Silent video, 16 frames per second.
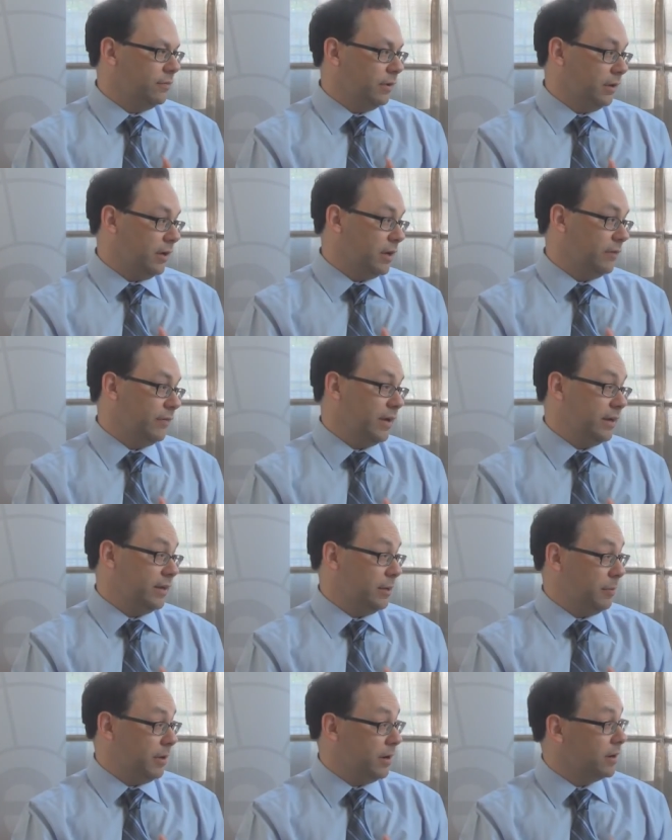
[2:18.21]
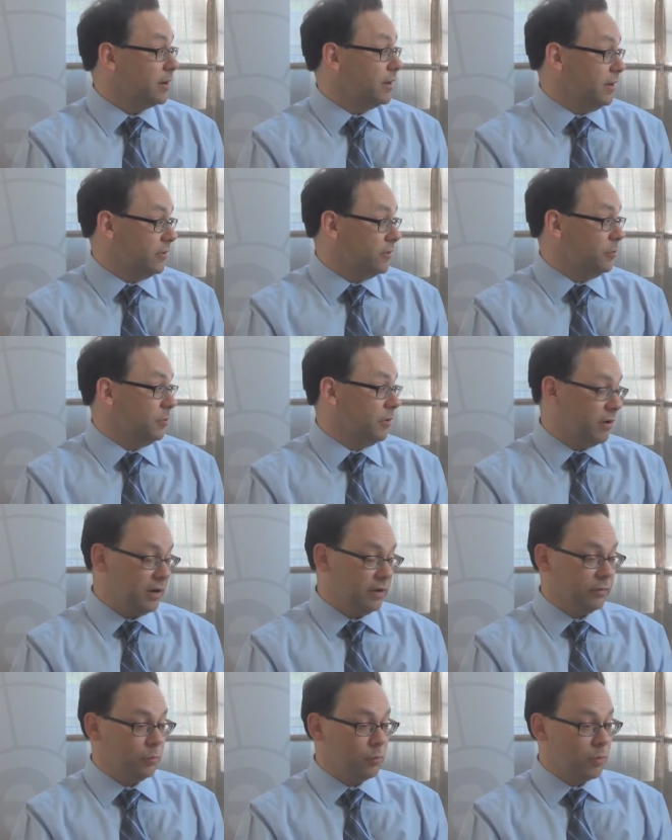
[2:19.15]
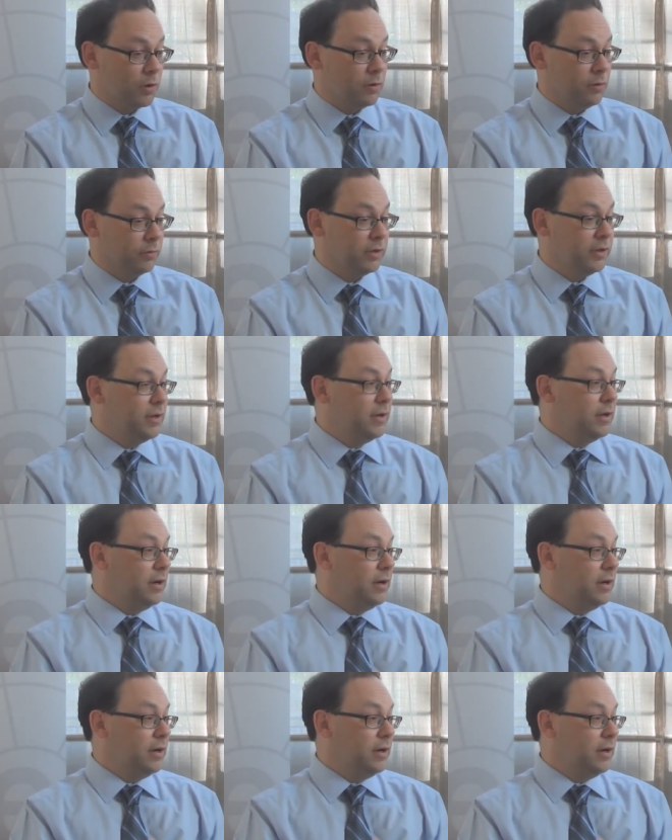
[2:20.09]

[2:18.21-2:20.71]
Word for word: a lot of anti-Americanism around the world,